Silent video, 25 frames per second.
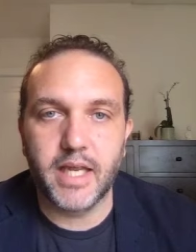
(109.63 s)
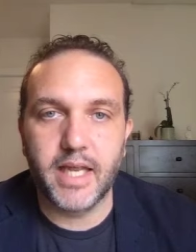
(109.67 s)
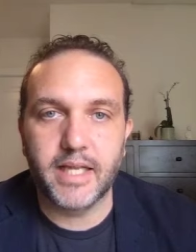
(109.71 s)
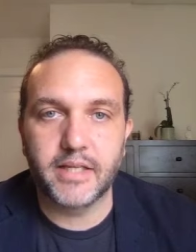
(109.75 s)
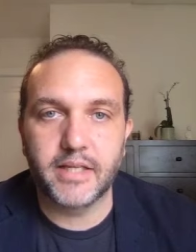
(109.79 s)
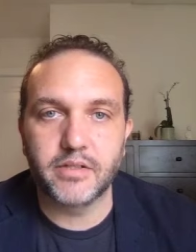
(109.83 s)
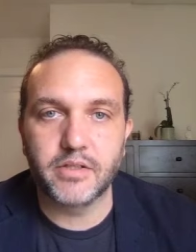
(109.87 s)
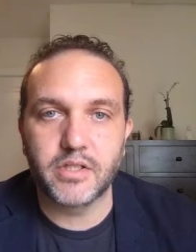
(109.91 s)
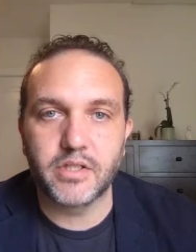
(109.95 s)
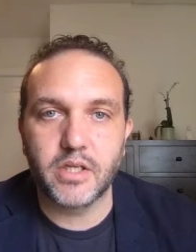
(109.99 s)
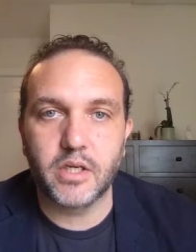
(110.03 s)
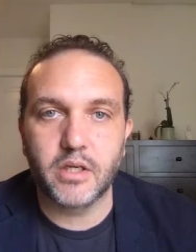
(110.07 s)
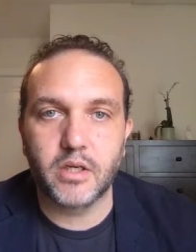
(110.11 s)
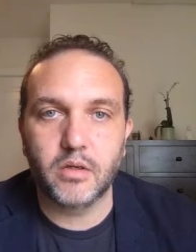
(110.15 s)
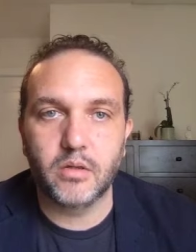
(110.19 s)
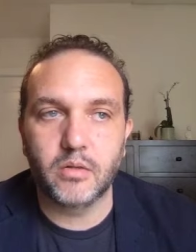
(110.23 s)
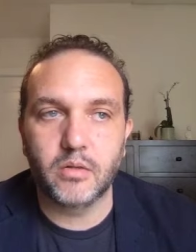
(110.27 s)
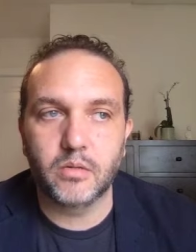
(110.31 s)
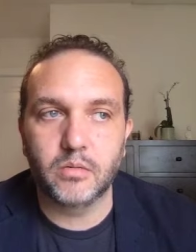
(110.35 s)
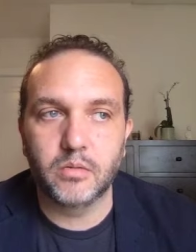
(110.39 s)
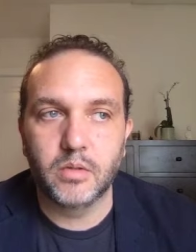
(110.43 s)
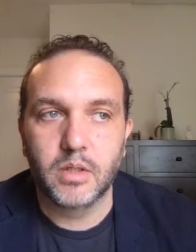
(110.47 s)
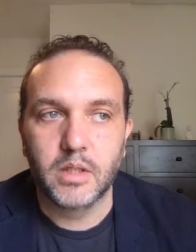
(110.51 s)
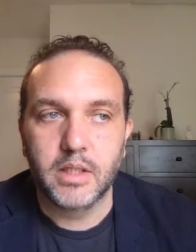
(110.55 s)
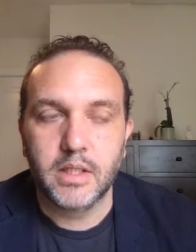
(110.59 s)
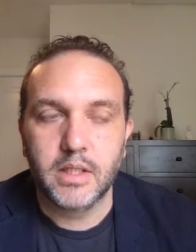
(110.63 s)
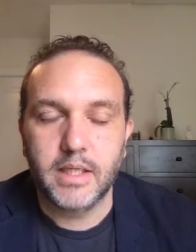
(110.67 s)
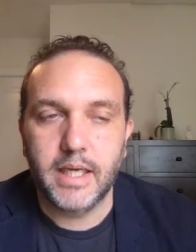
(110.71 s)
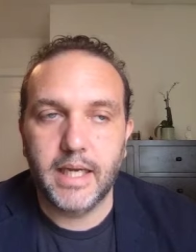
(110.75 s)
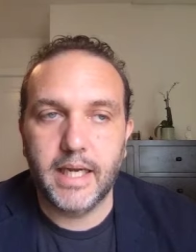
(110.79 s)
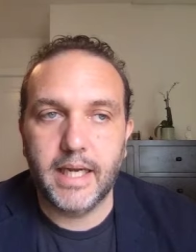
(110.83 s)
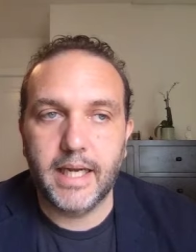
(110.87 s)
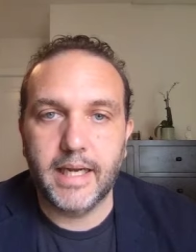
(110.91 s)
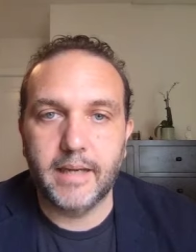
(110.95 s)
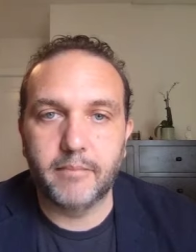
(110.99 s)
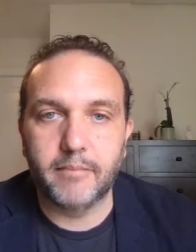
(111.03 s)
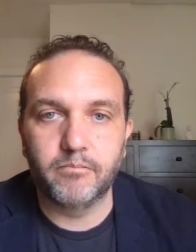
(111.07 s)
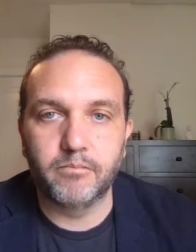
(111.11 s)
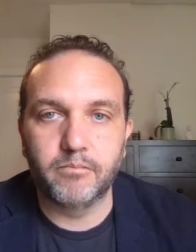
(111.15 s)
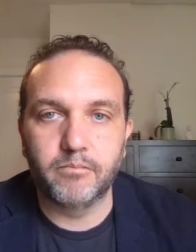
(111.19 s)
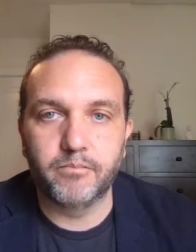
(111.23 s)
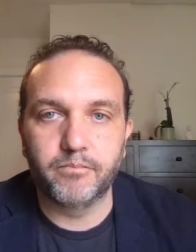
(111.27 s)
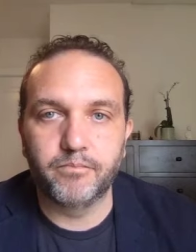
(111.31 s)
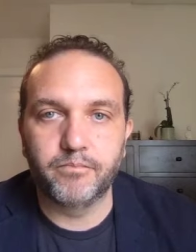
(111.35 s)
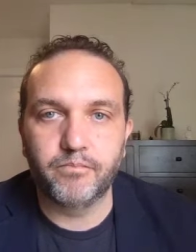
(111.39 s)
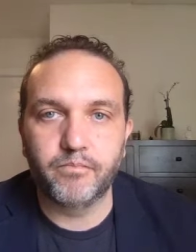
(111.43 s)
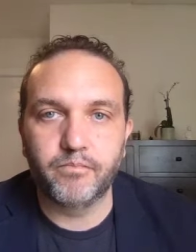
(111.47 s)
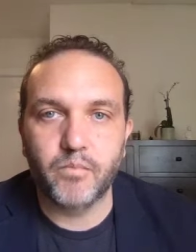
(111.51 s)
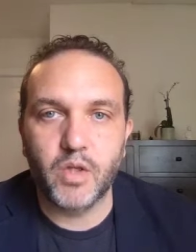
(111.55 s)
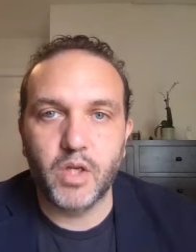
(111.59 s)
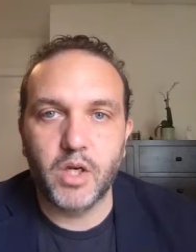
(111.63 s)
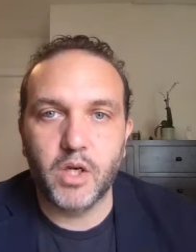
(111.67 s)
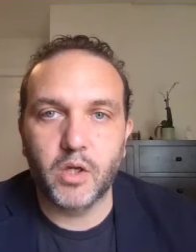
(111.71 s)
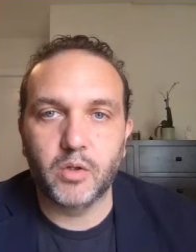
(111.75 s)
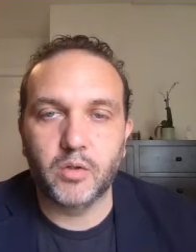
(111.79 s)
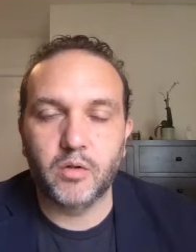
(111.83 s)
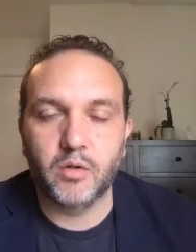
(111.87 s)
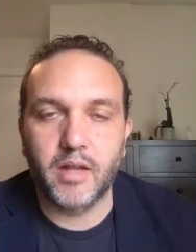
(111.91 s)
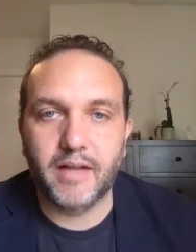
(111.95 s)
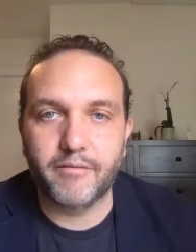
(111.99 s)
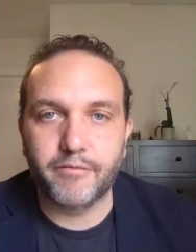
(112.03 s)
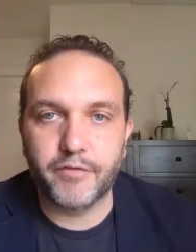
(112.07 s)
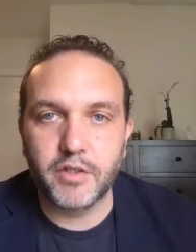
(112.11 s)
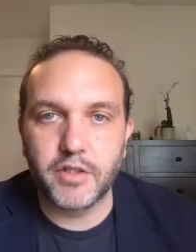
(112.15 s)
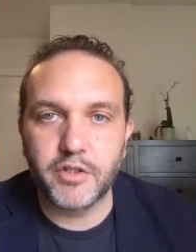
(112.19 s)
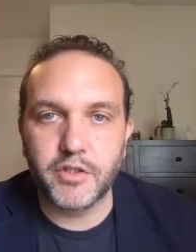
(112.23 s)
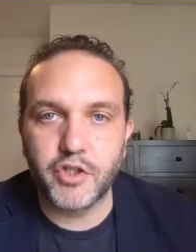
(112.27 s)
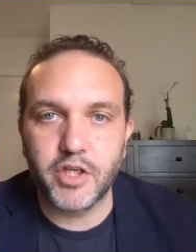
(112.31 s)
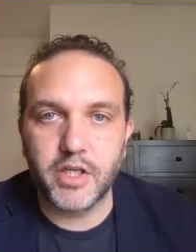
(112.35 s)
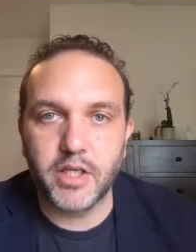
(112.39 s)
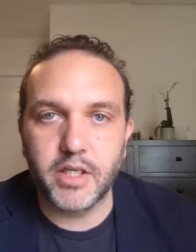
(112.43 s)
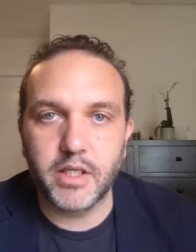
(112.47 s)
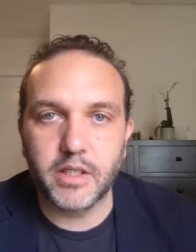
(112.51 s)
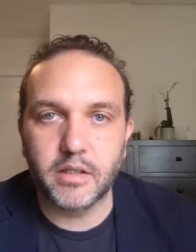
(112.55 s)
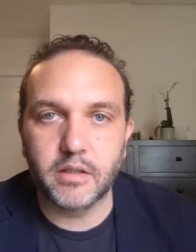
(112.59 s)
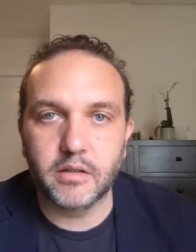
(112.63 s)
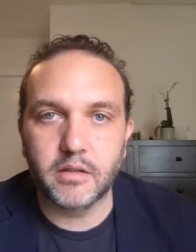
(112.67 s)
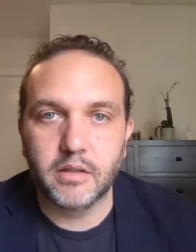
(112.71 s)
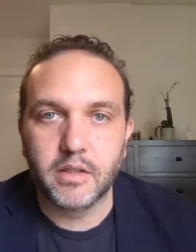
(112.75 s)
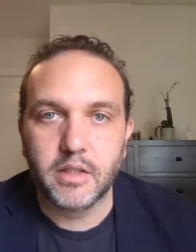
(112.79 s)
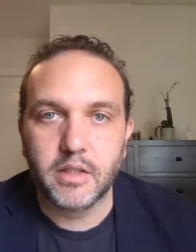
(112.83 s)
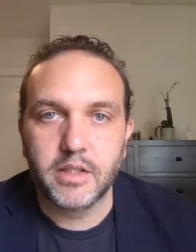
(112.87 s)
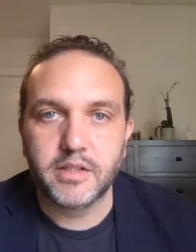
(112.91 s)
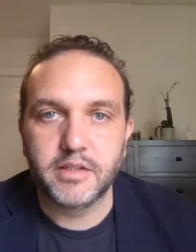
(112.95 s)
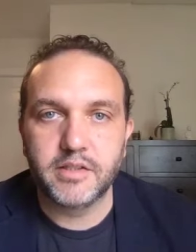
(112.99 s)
And so, leveraging